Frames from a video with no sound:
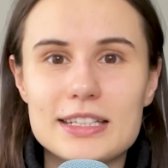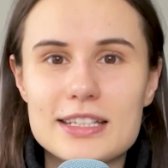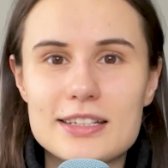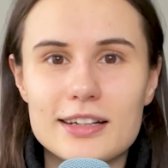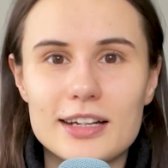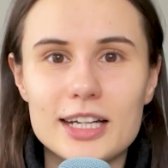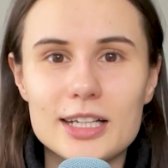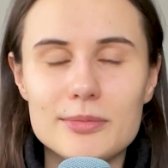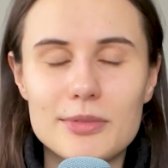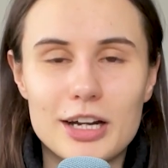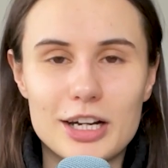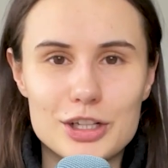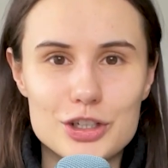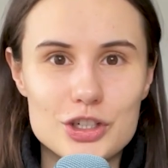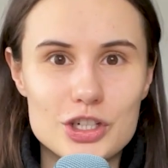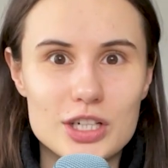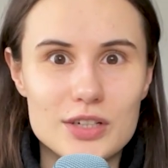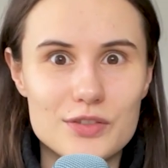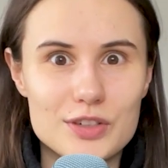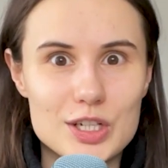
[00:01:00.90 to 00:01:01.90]
time I
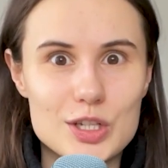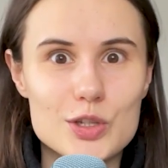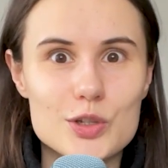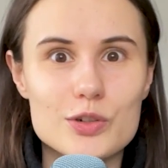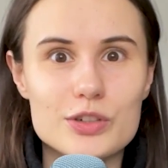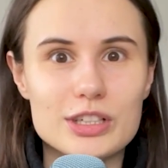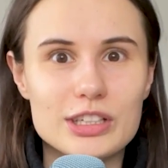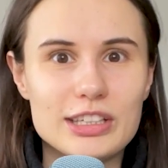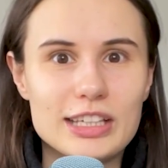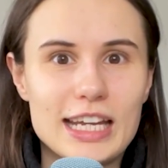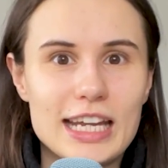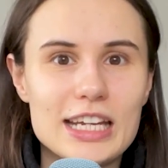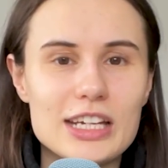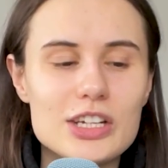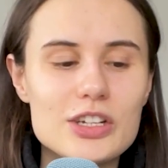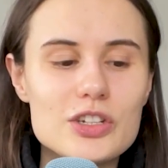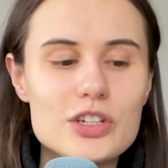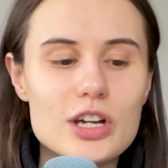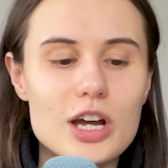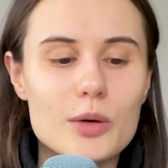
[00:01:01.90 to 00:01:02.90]
achieved a certain
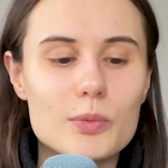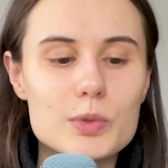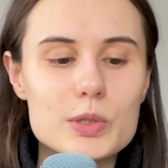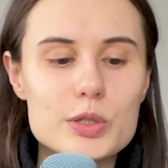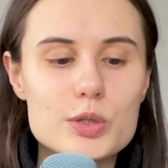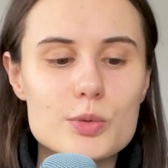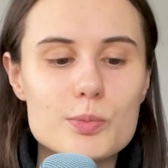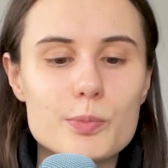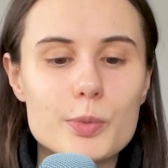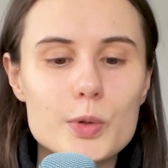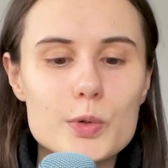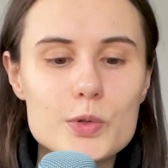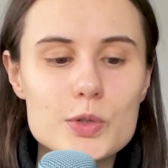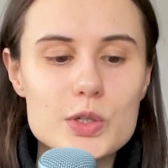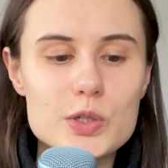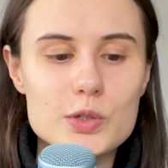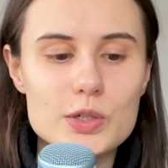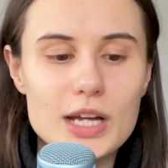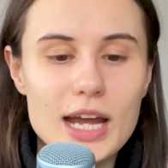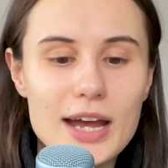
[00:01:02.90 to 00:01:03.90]
age, I was
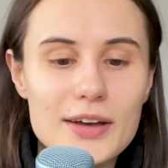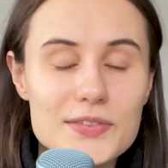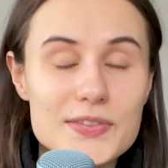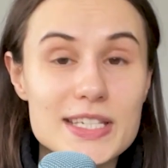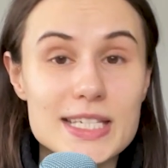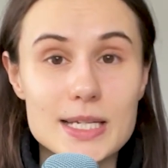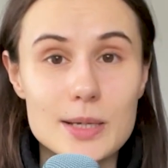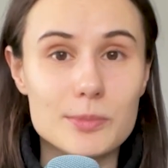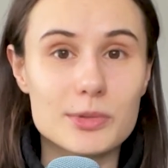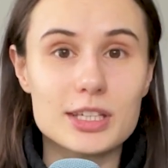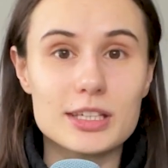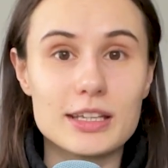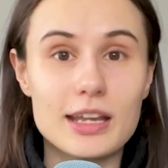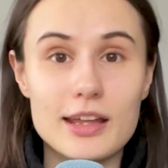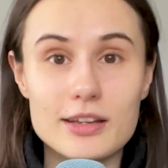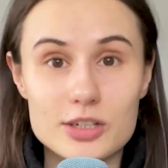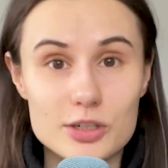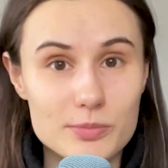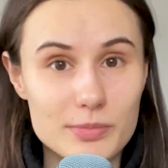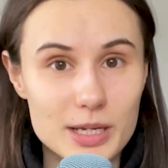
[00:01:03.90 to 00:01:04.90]
supposed to have something
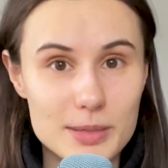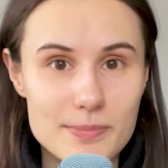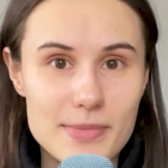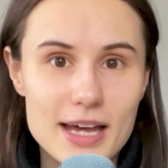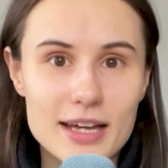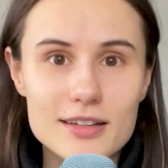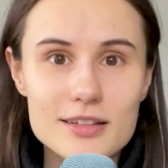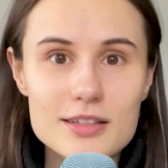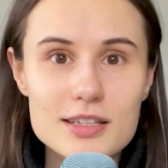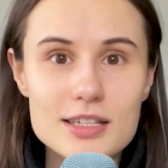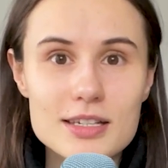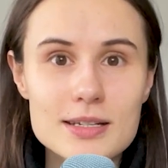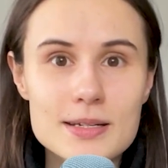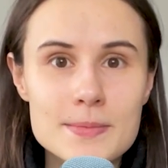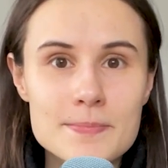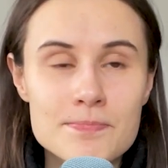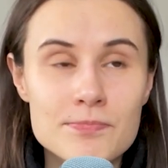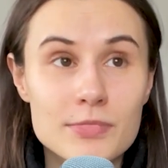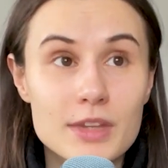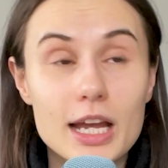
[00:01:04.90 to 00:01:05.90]
under my belt.
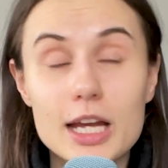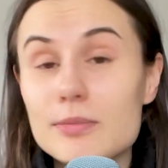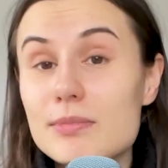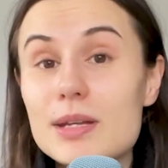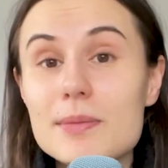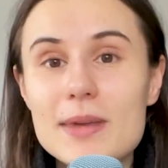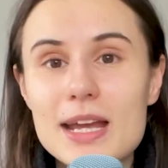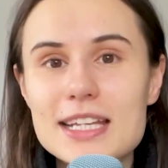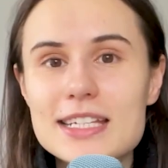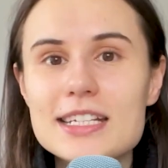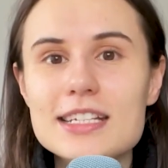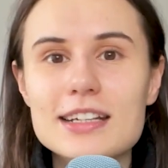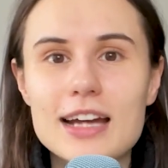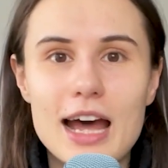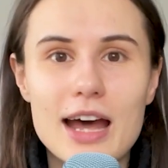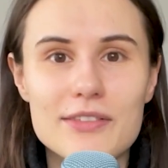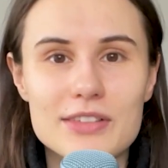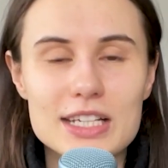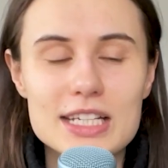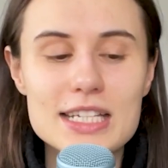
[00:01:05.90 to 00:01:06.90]
And maybe I did
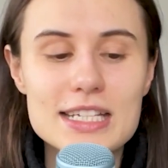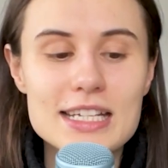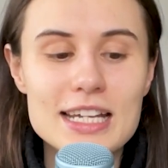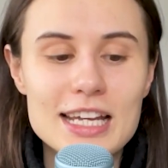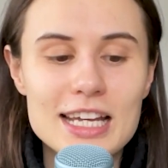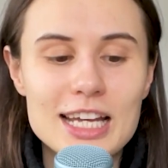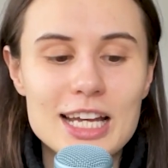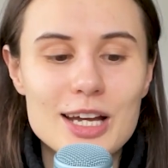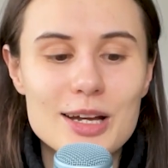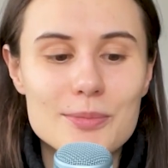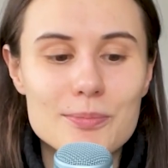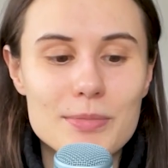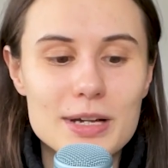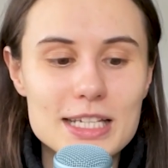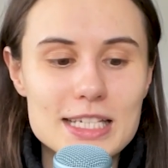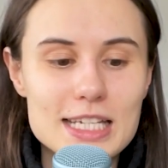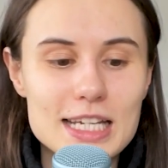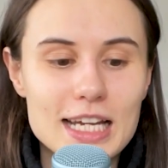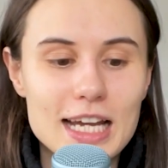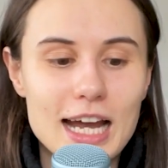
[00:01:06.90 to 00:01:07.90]
have it,
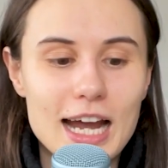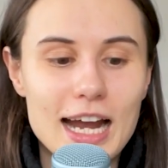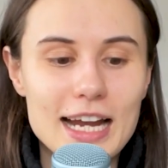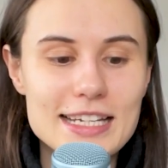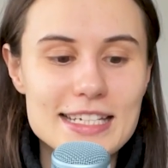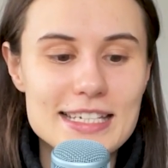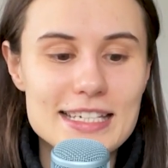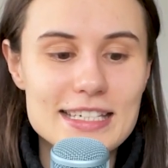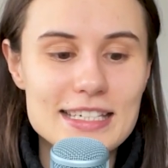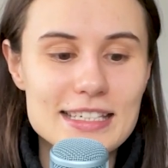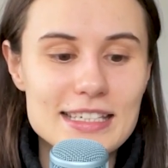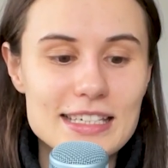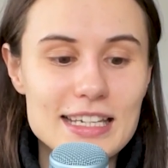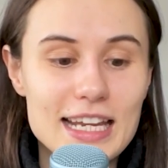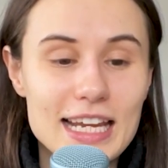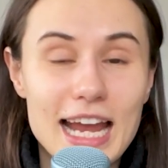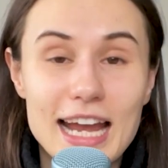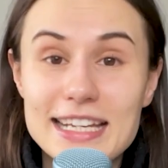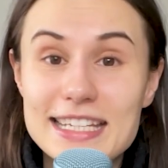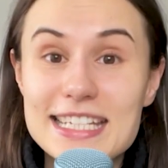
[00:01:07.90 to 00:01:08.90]
but
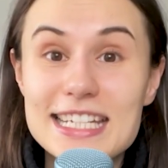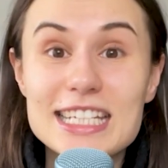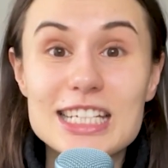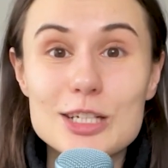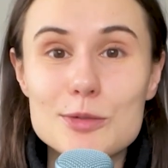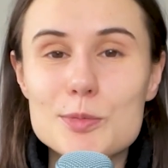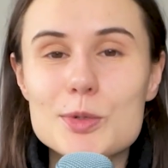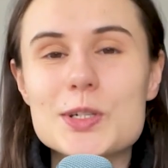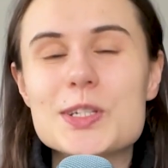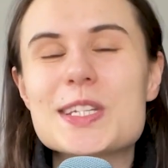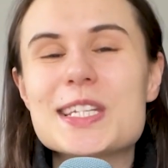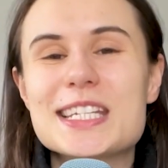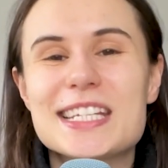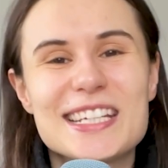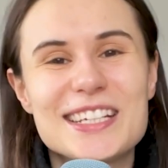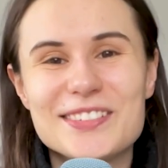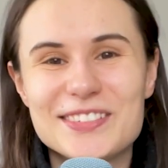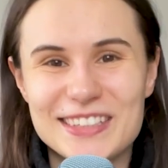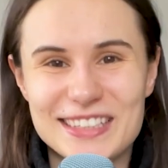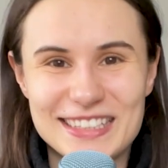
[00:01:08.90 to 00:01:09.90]
I didn't
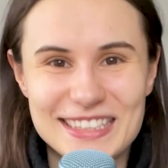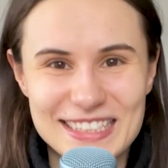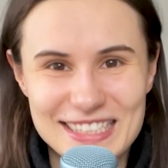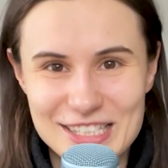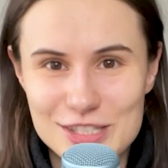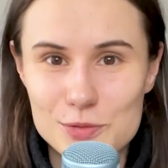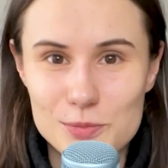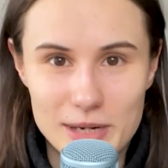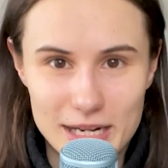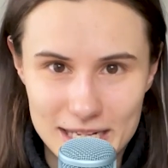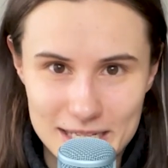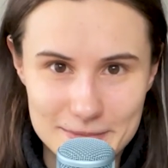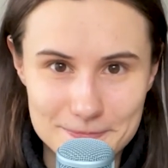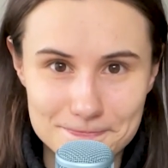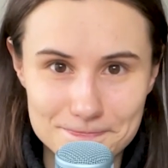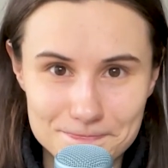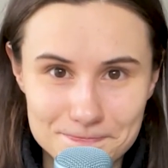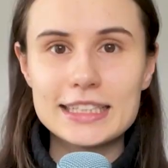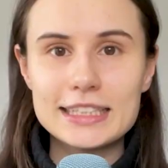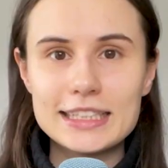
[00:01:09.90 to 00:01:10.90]
perceive it this way.
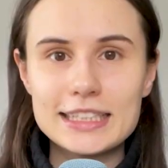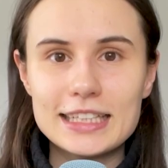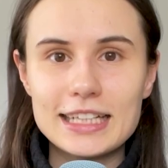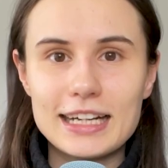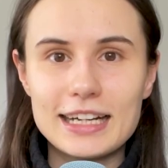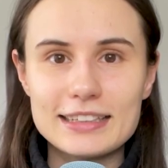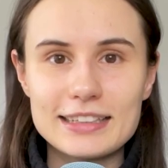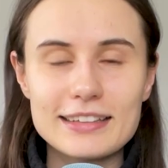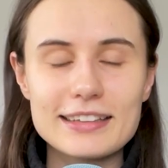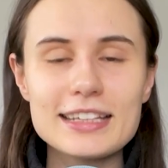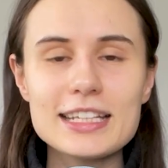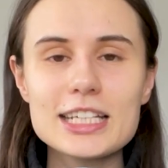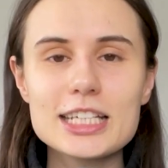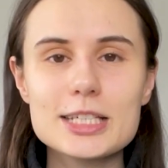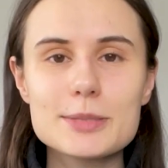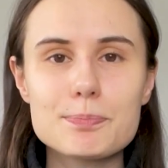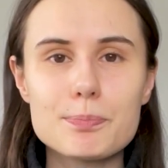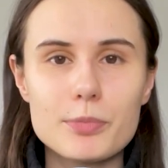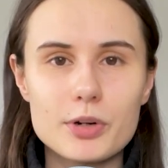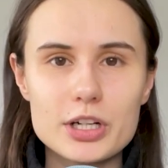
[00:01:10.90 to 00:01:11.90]
And I
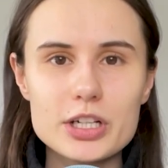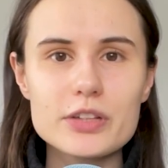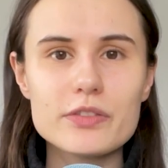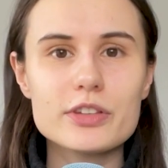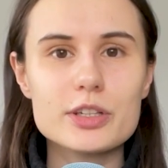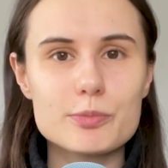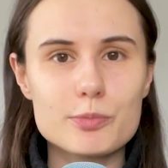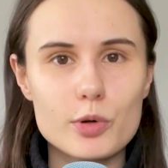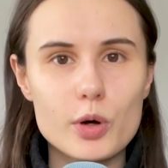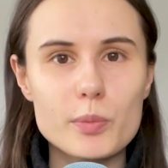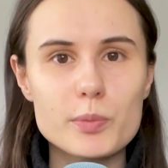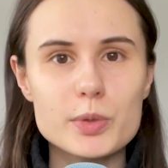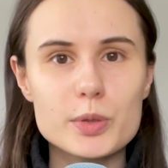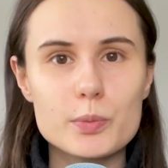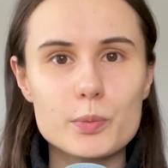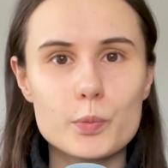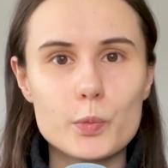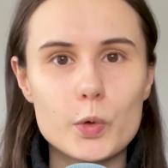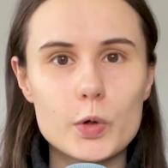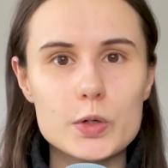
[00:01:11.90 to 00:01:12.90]
think part of the
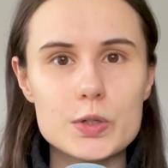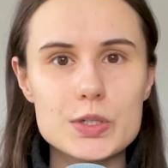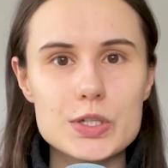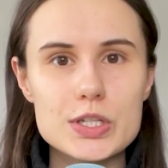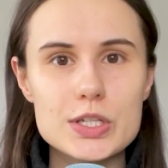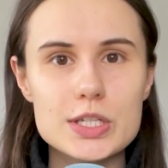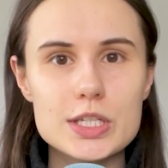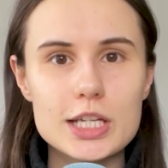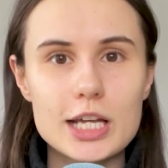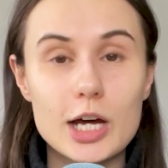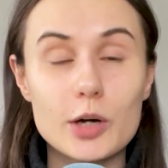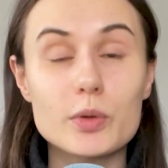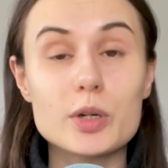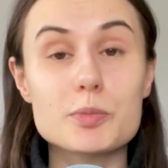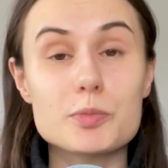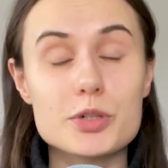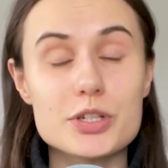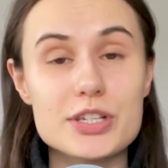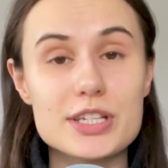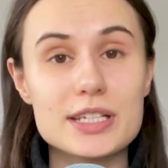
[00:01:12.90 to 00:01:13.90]
problem was how I
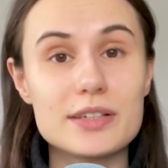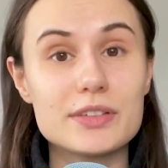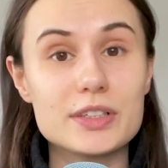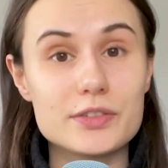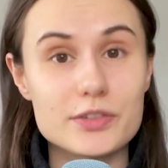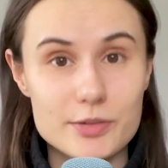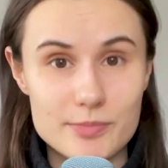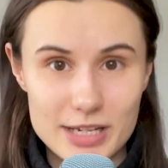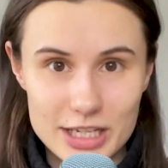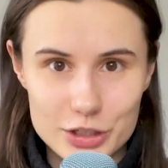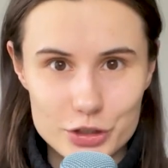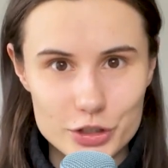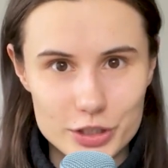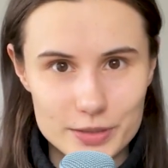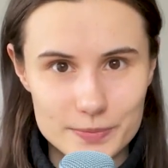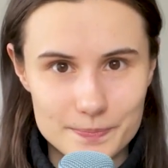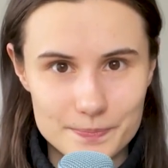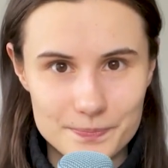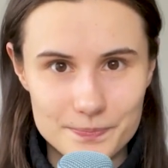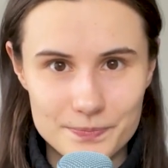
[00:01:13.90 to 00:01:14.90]
perceive
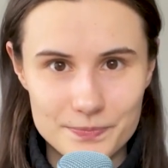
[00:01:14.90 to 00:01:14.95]
information.